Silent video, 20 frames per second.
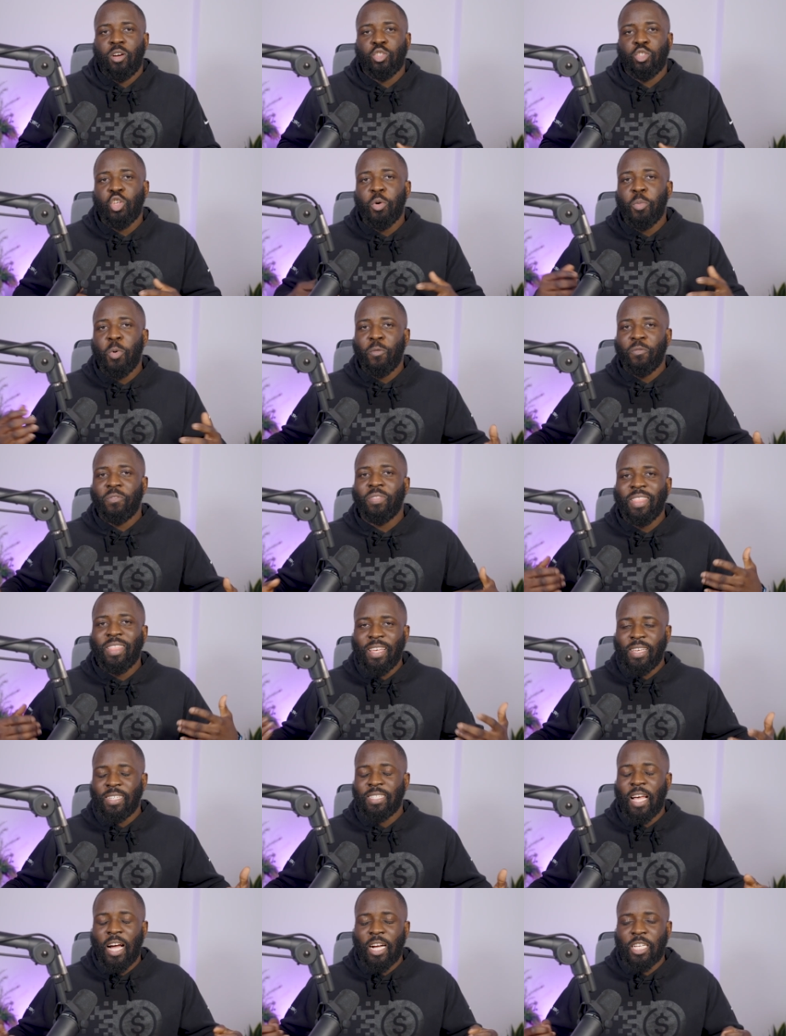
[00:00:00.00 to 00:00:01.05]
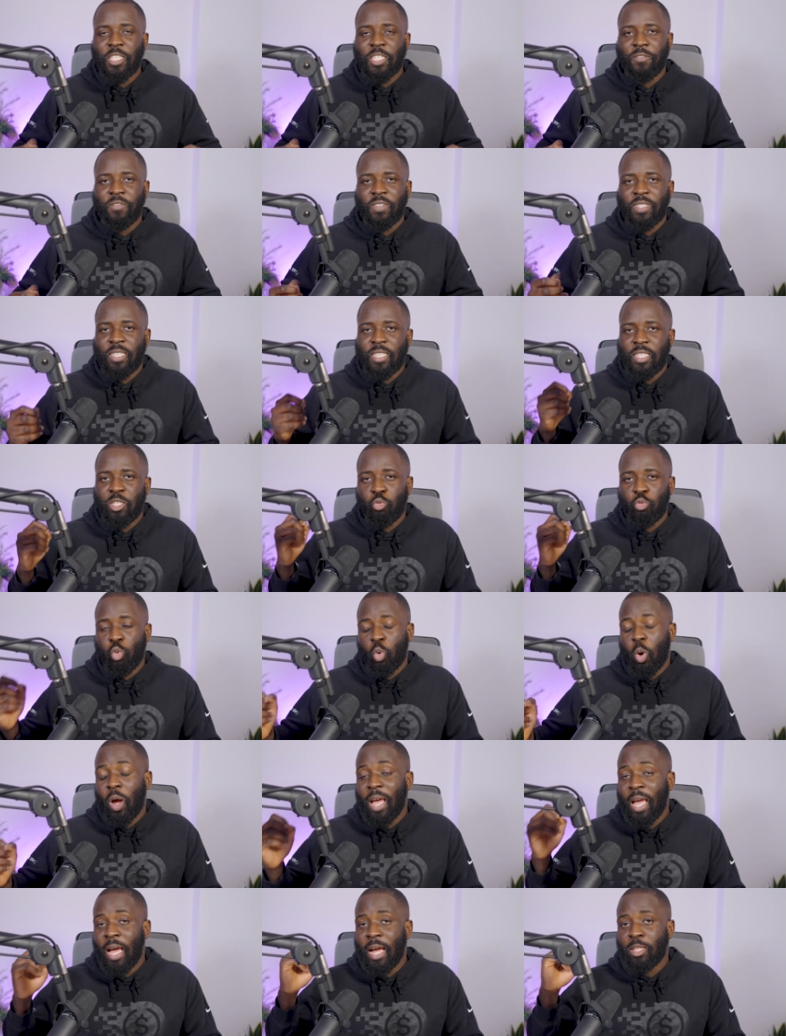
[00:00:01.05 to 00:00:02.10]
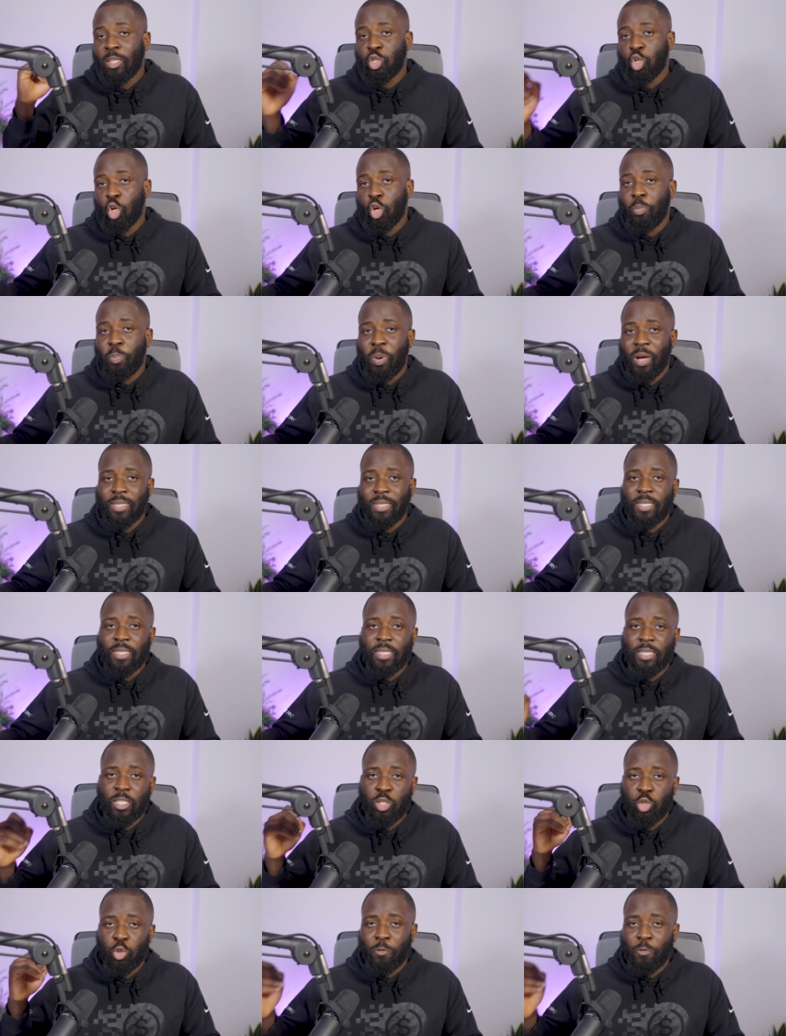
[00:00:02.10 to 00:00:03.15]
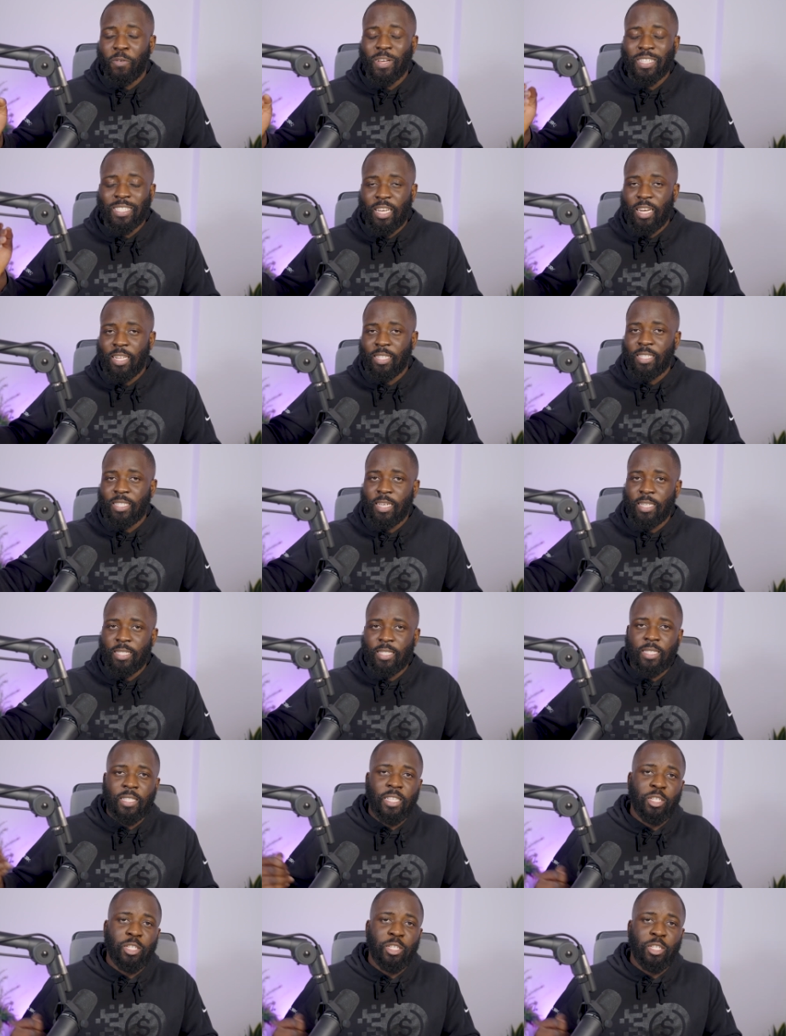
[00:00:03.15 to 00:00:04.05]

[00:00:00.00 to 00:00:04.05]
Some of these activities require third parties to facilitate